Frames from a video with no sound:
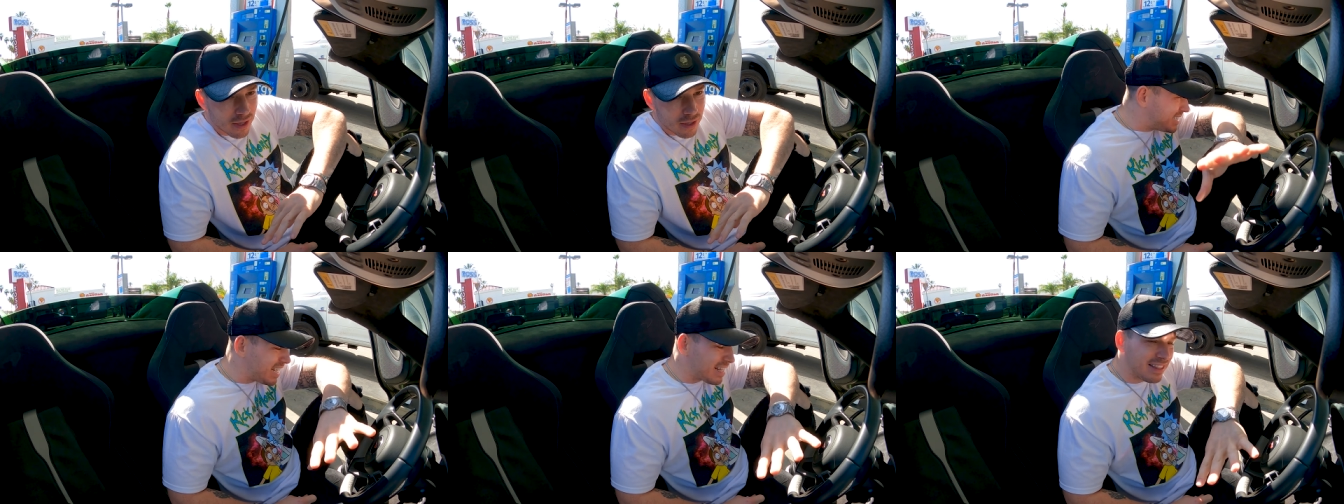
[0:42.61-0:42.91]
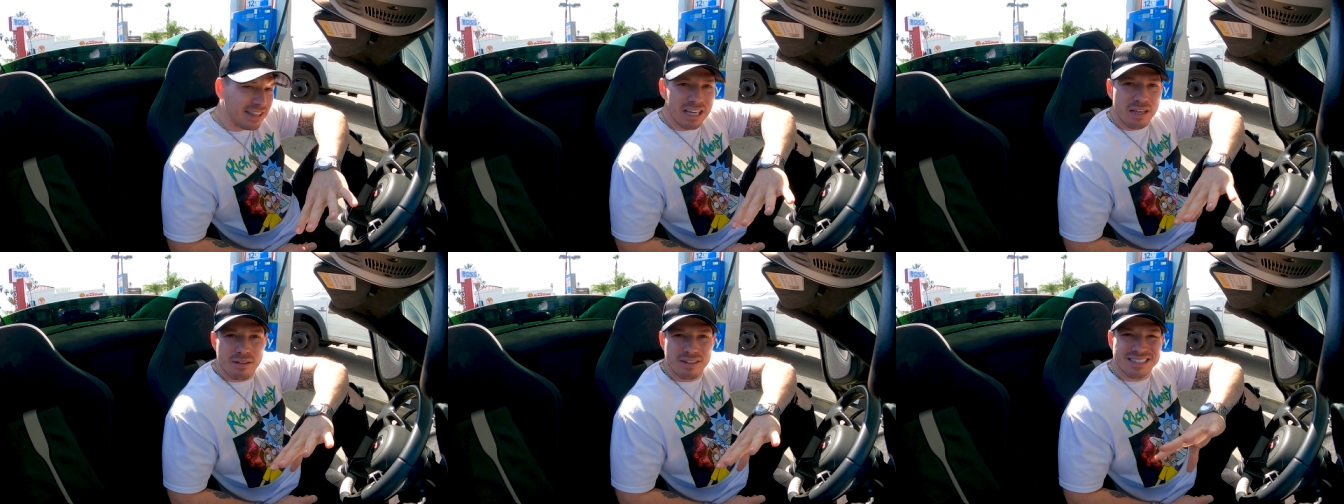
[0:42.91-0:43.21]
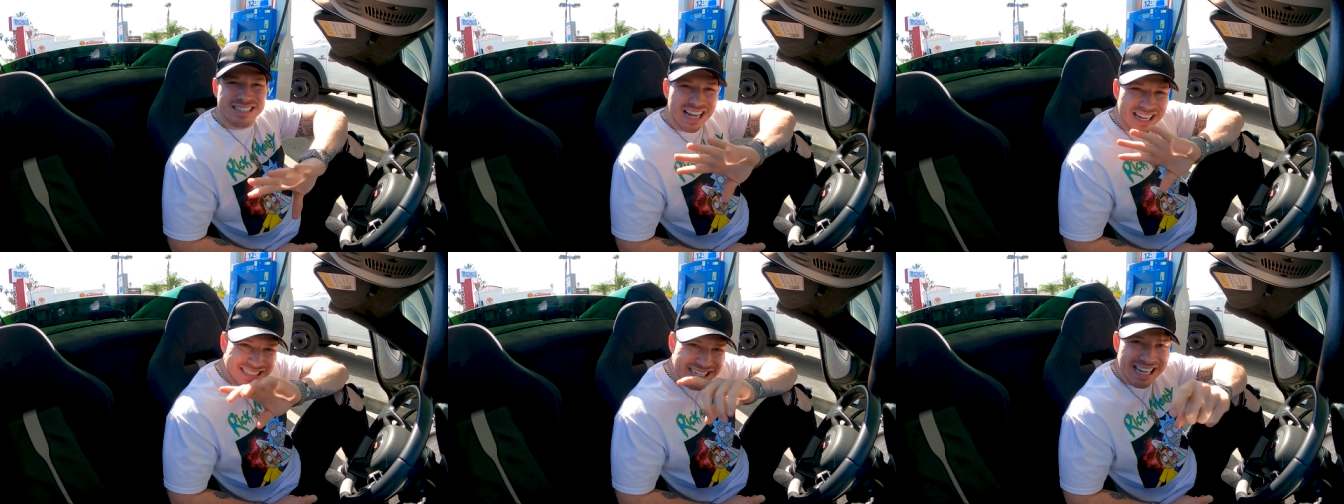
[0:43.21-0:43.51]
but you gotta think
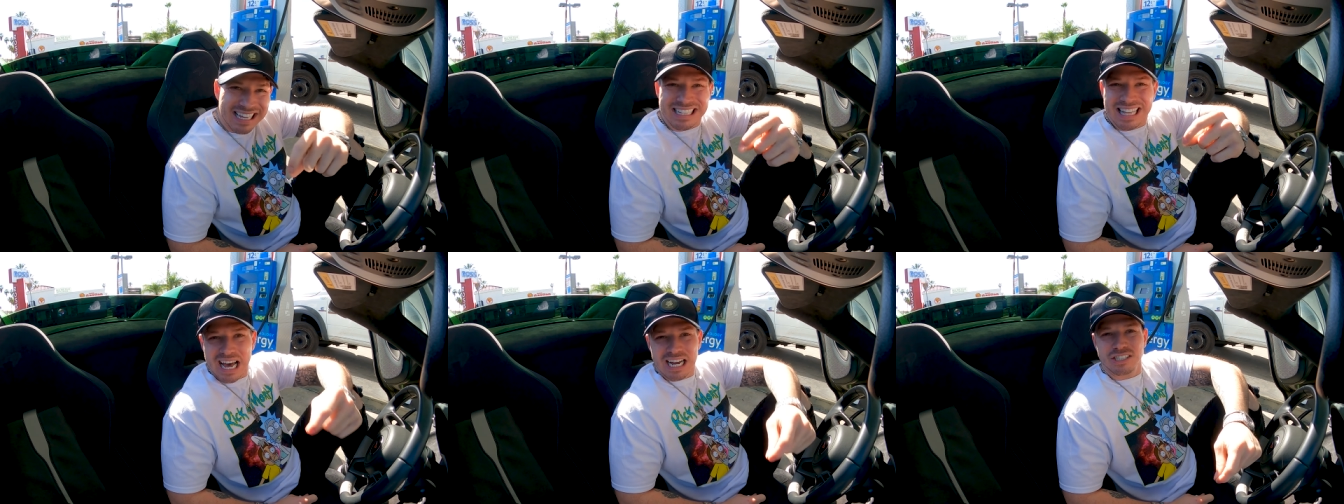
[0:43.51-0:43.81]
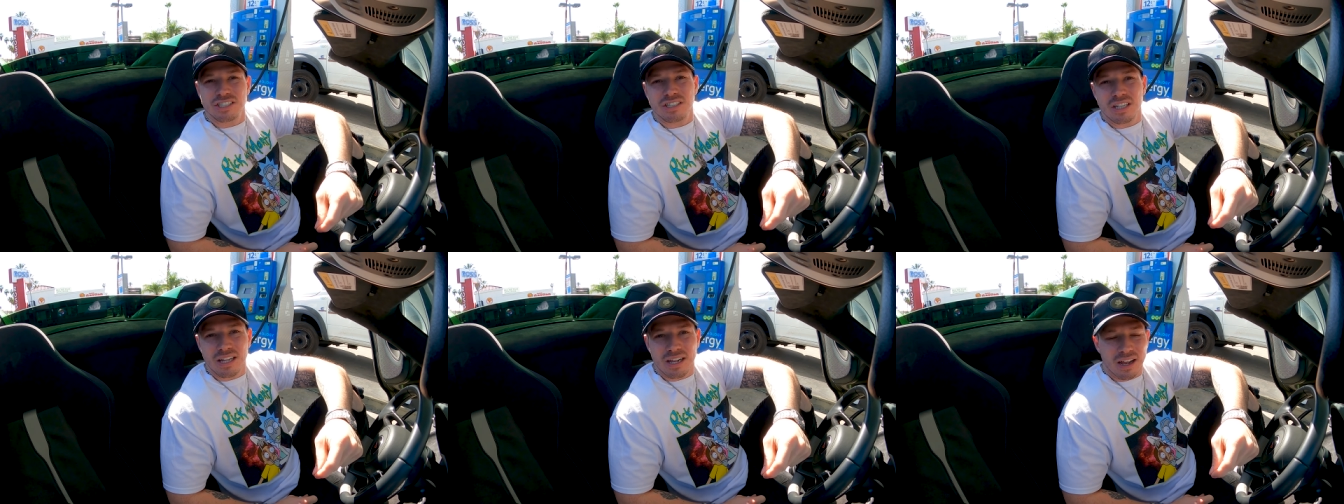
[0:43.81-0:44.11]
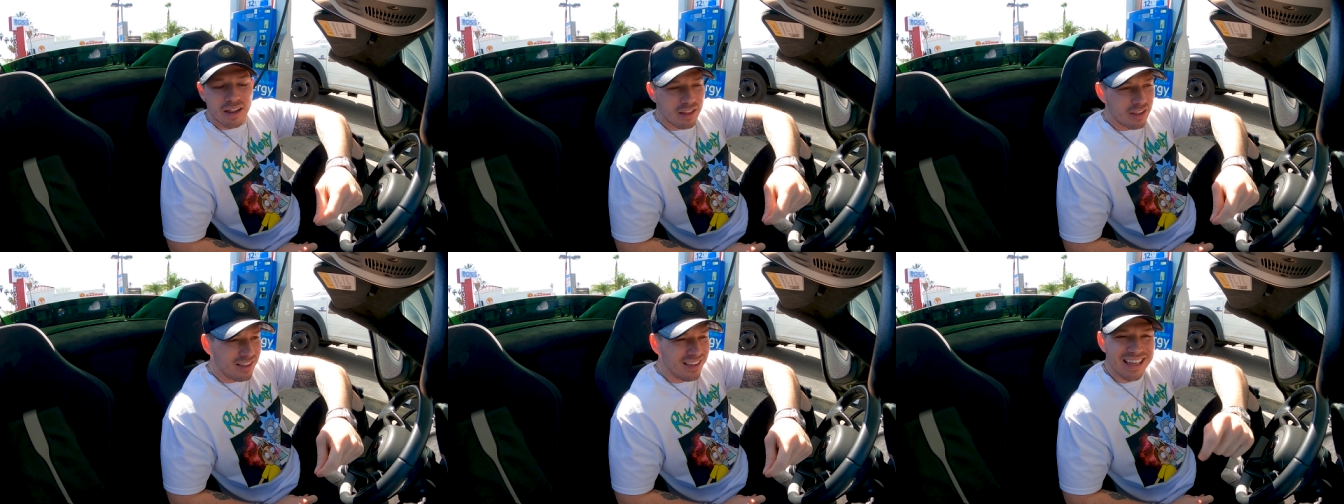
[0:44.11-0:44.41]
psychologically, you
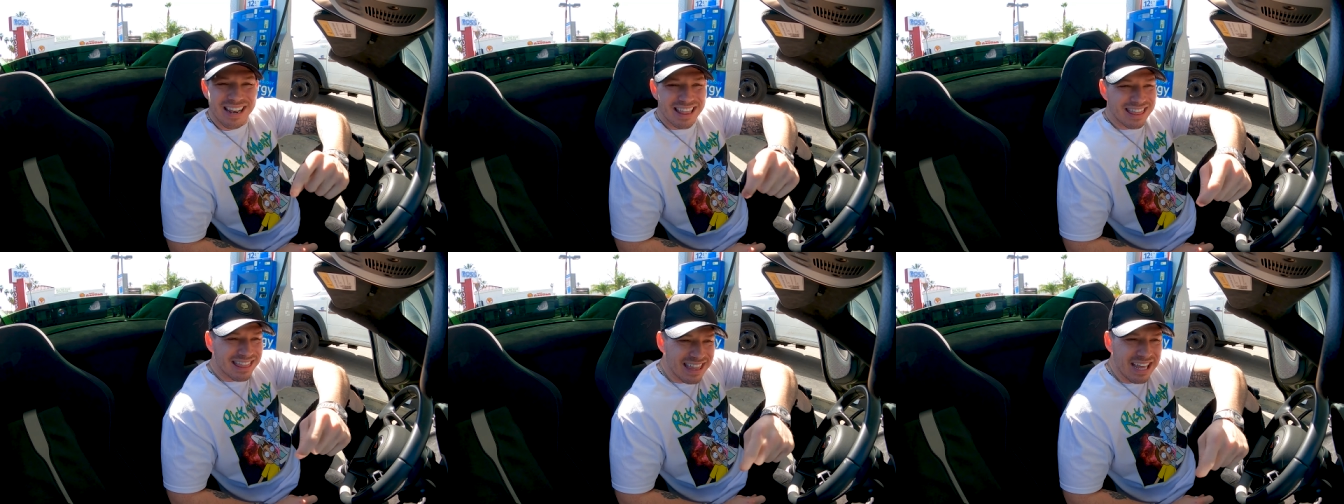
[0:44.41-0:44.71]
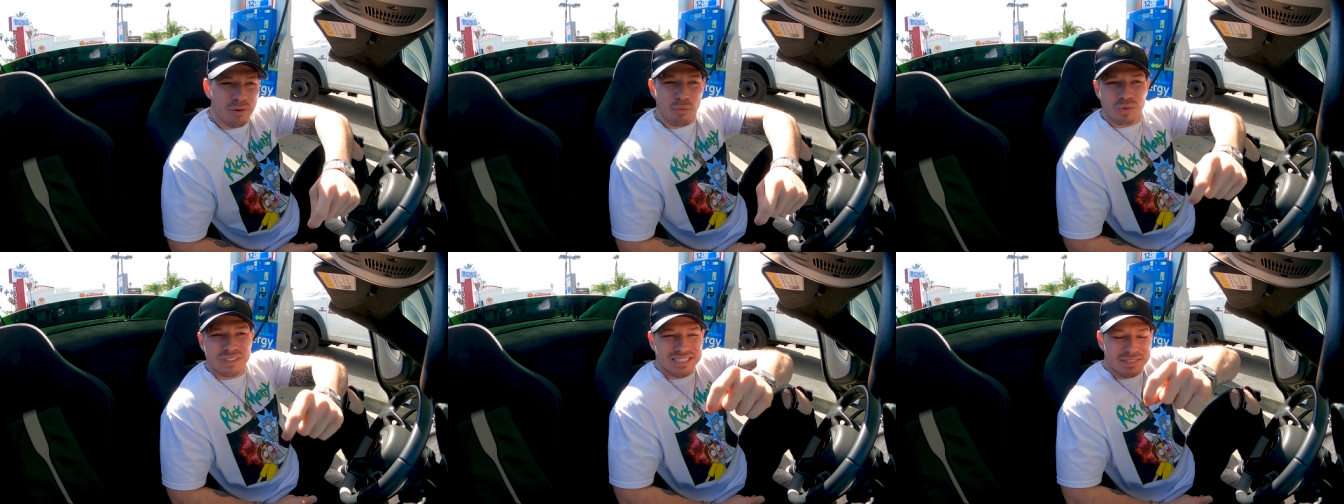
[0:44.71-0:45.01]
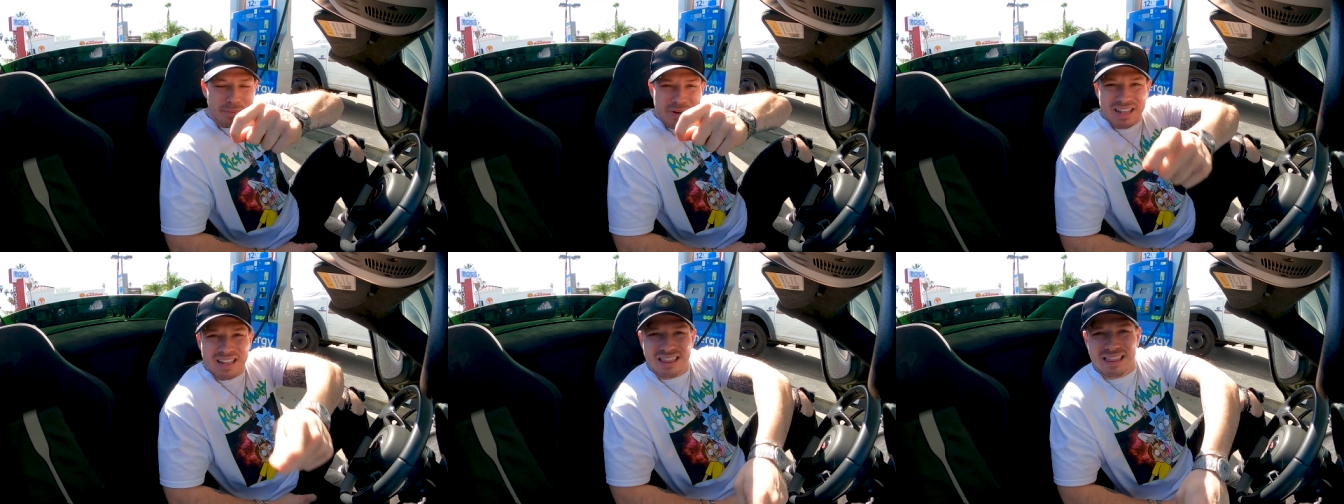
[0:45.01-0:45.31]
gotta, you gotta think, what's
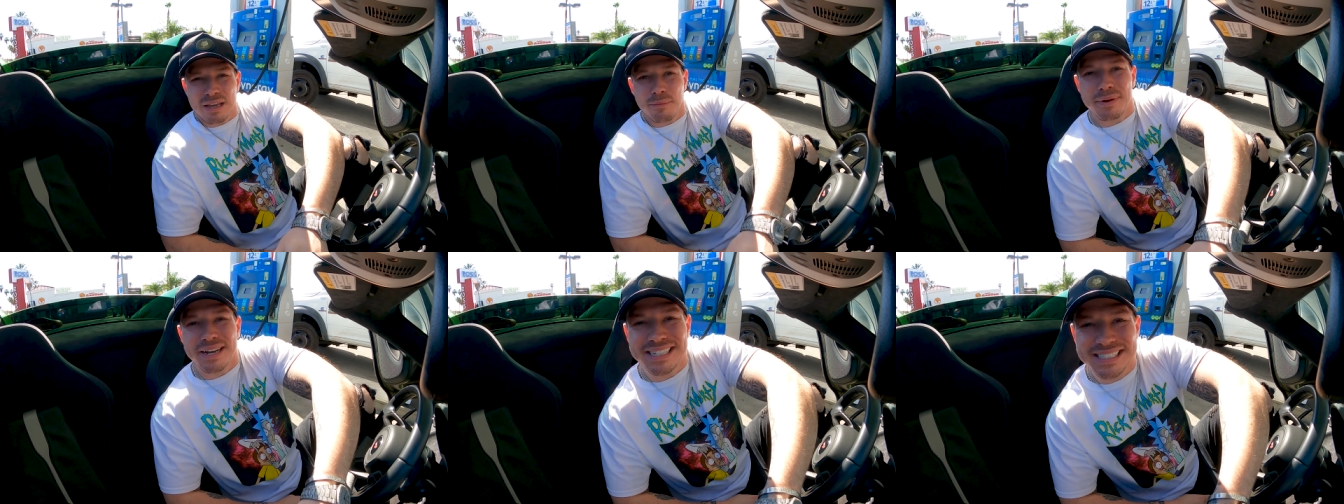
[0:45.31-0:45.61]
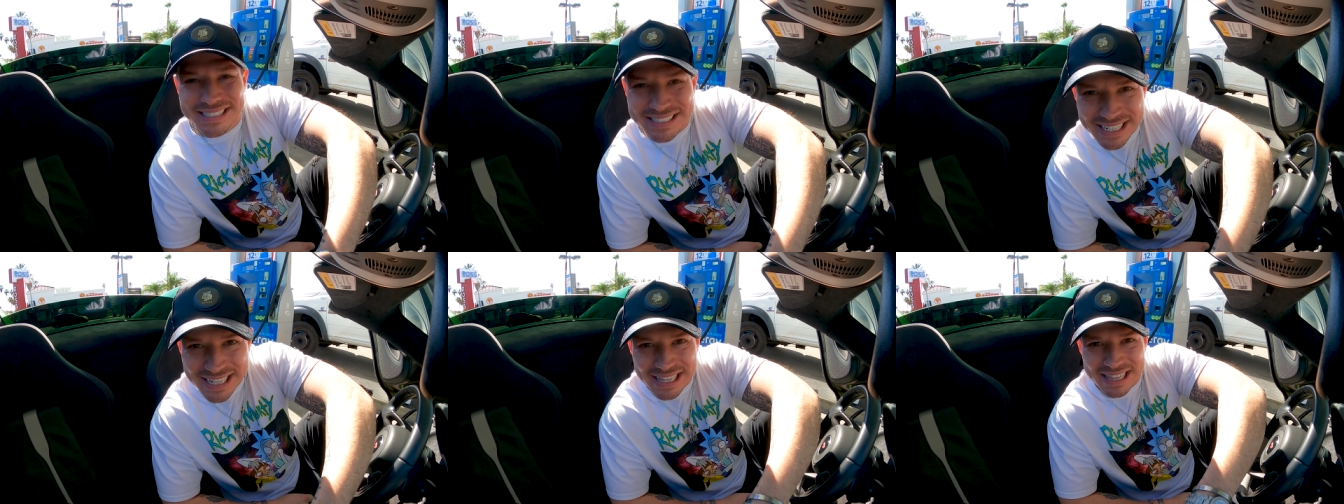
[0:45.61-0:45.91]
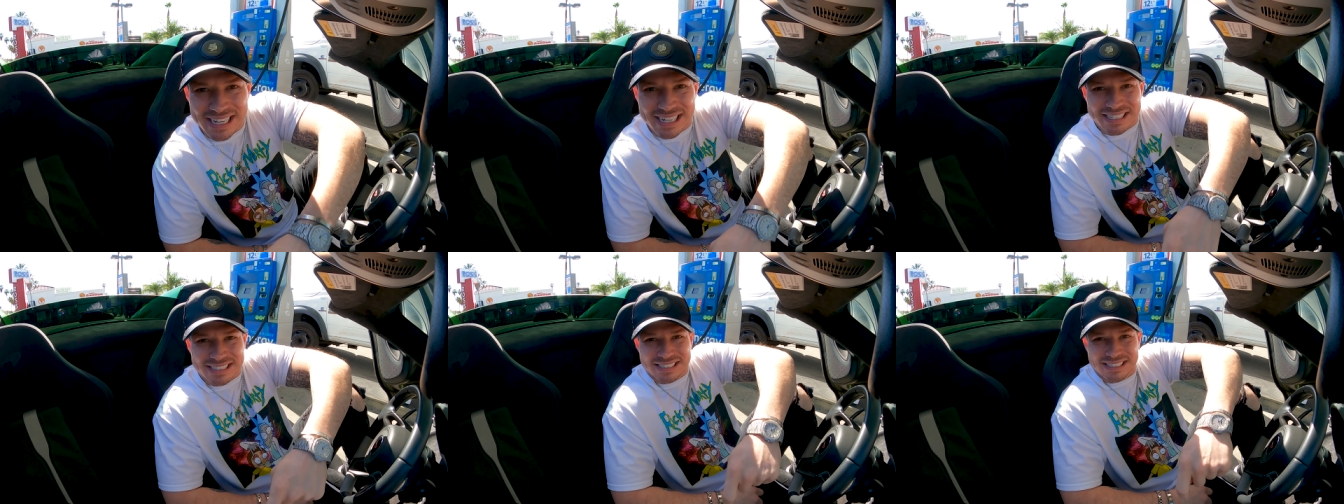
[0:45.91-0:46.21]
somebody gonna think when they see
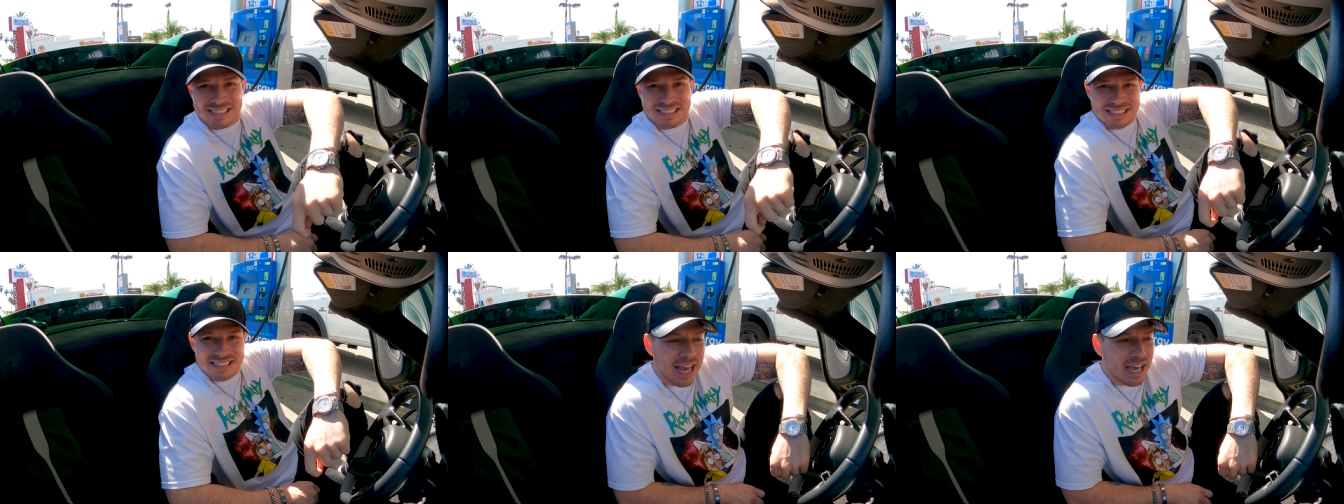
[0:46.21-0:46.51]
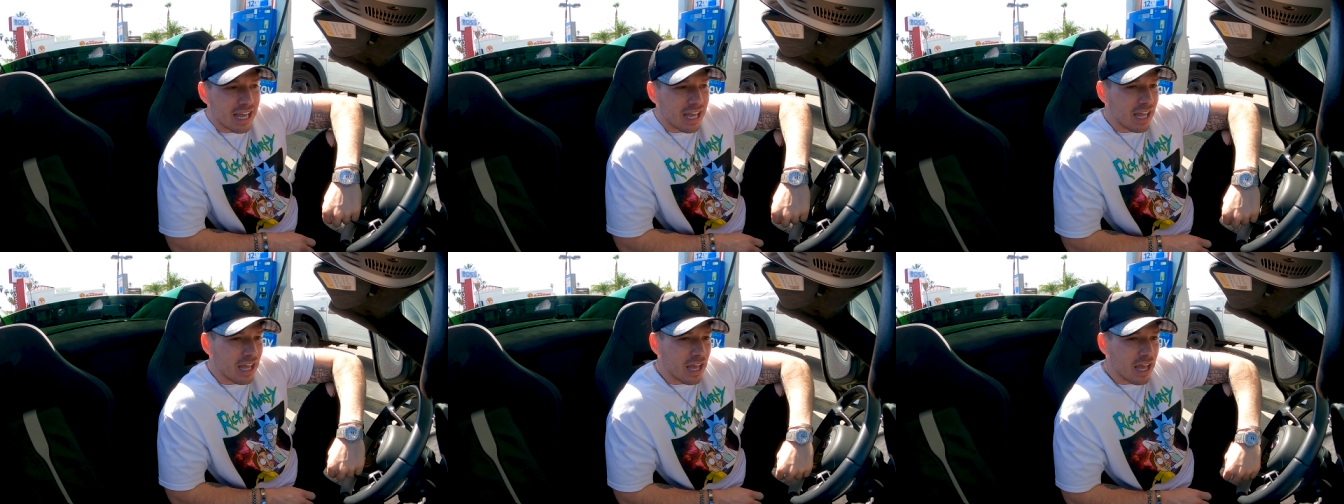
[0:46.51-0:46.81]
this, okay?